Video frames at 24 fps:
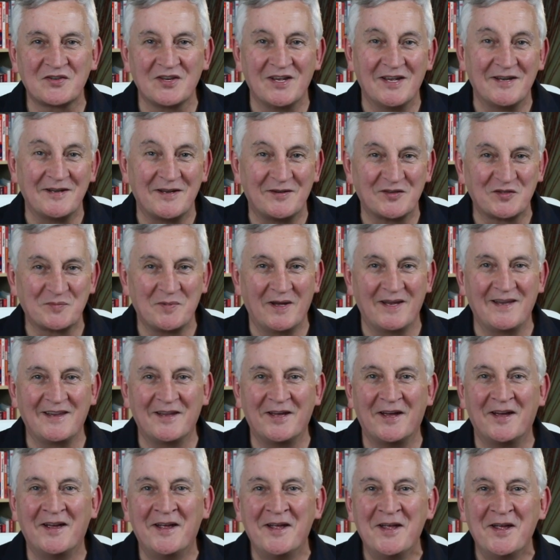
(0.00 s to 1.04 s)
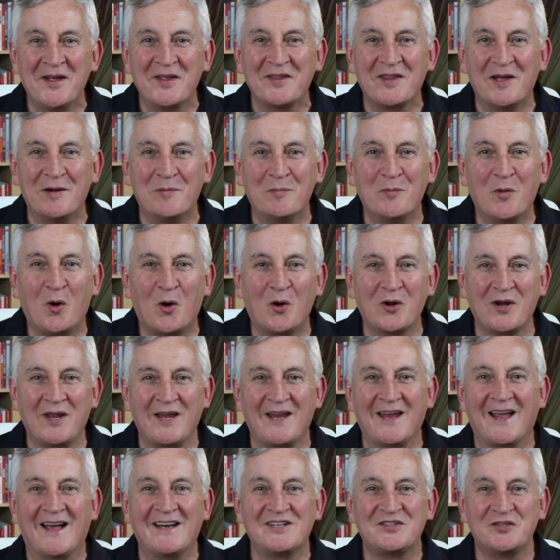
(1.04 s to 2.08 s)
and I've spent the morning
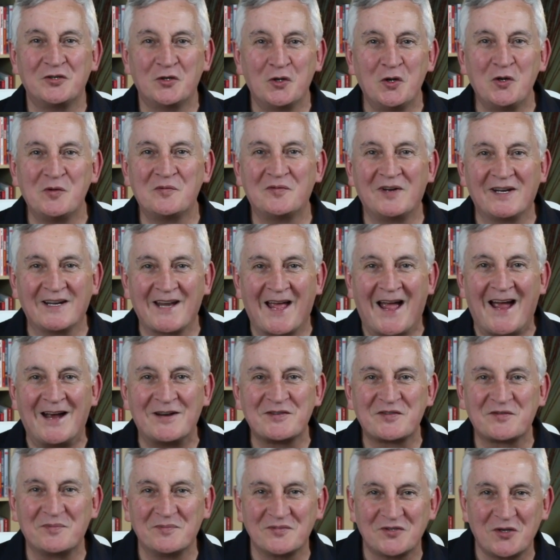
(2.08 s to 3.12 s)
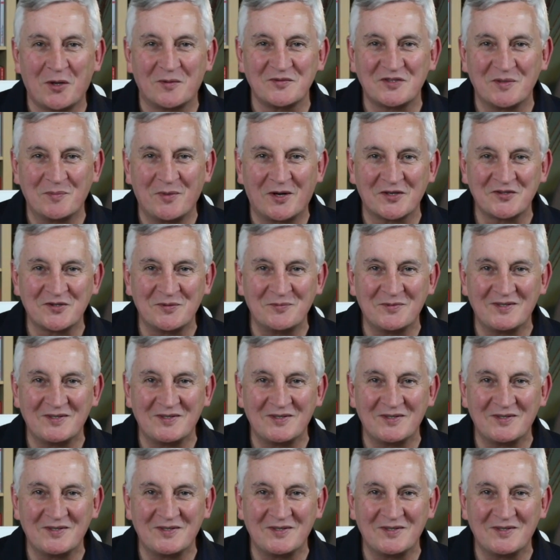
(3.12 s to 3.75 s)
actually hoovering the house from top to bottom,